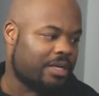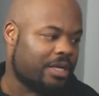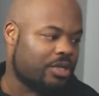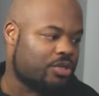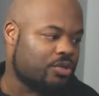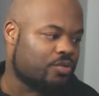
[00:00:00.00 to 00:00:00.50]

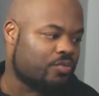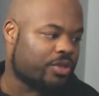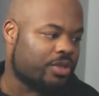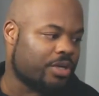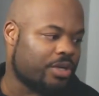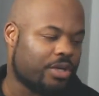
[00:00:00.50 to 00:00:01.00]
issues
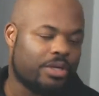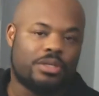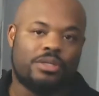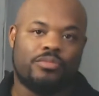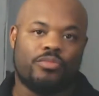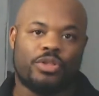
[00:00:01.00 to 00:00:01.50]
with the
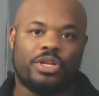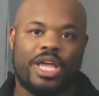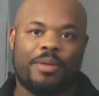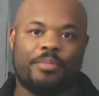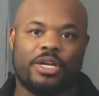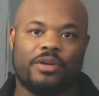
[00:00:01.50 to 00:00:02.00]

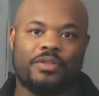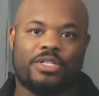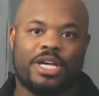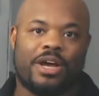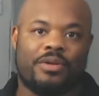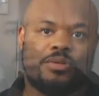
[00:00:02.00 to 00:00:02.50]
dampening of the
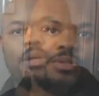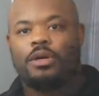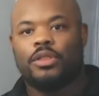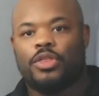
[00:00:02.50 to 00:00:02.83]
sound.